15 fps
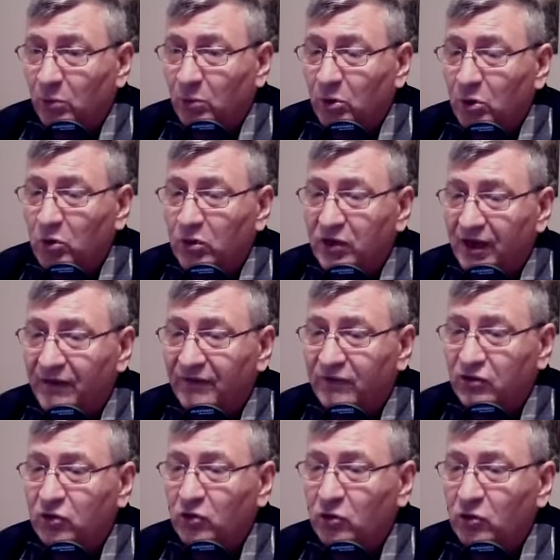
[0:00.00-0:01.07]
You have
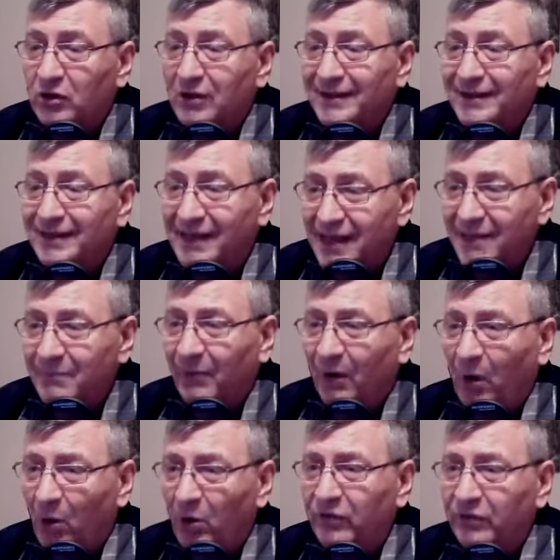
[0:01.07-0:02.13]
to keep
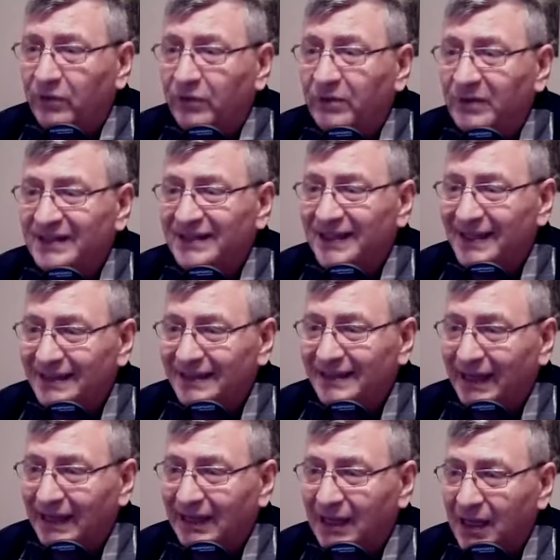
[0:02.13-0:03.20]
on
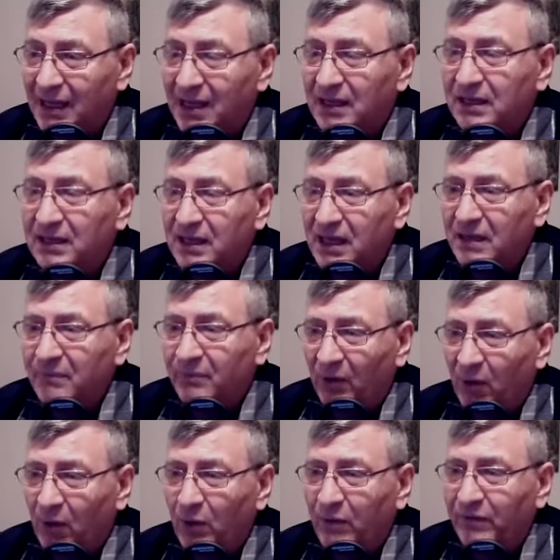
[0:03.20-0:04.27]
resisting, keep
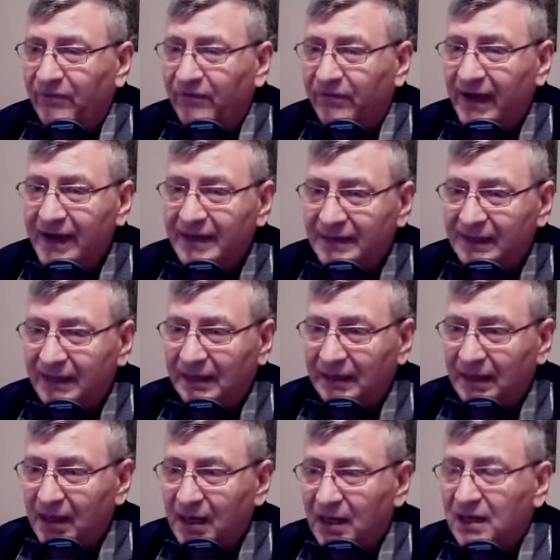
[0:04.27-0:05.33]
on
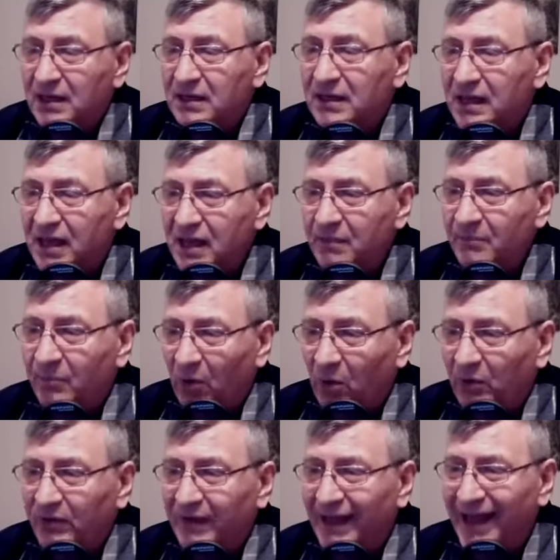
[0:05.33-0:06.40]
fighting, keep
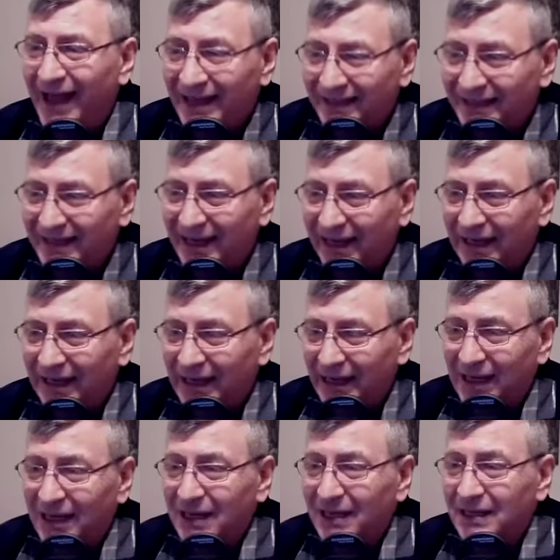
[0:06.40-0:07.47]
on asking,
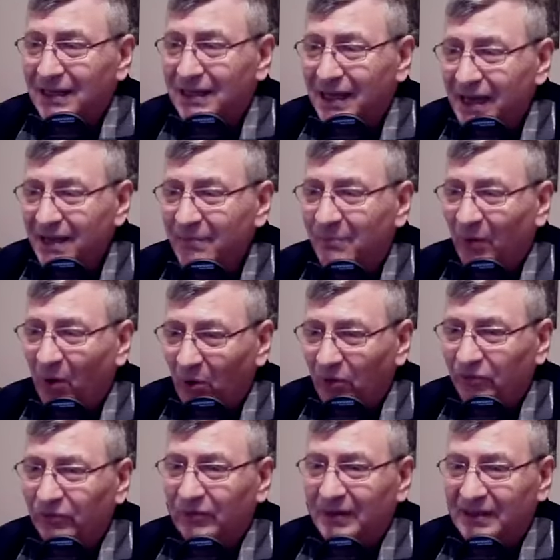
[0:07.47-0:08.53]
keep
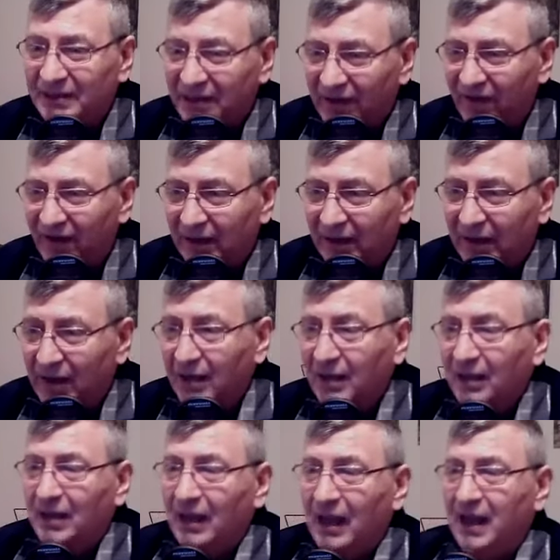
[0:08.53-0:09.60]
on receiving
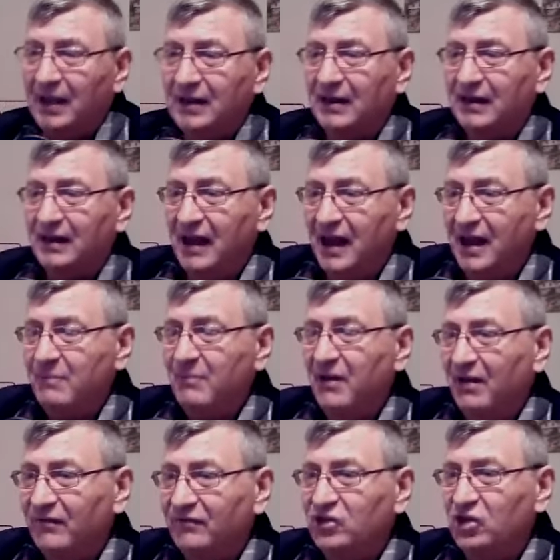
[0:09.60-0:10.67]
in the name
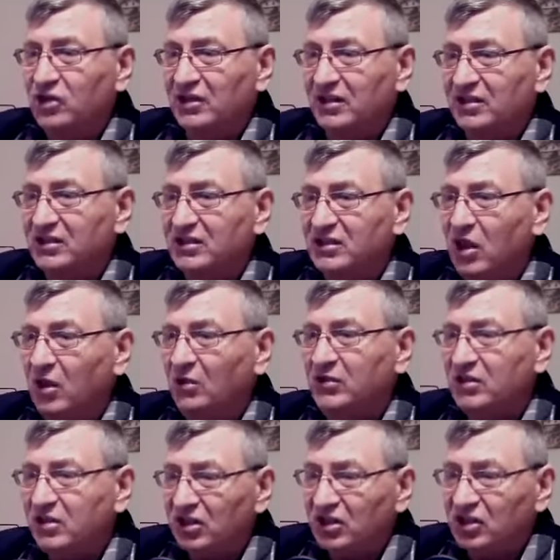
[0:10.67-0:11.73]
of Jesus.
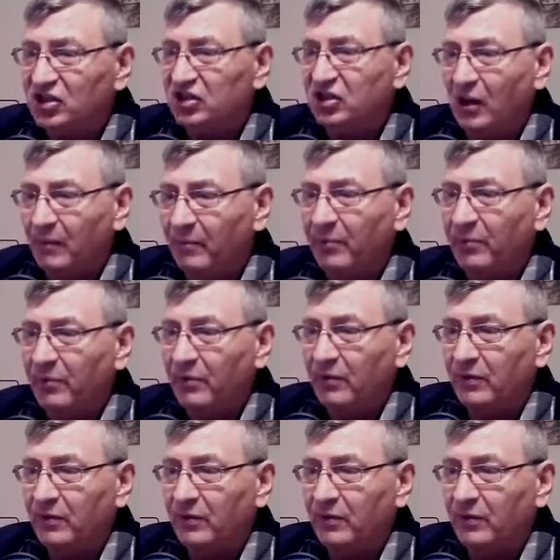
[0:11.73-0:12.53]
Don't stop,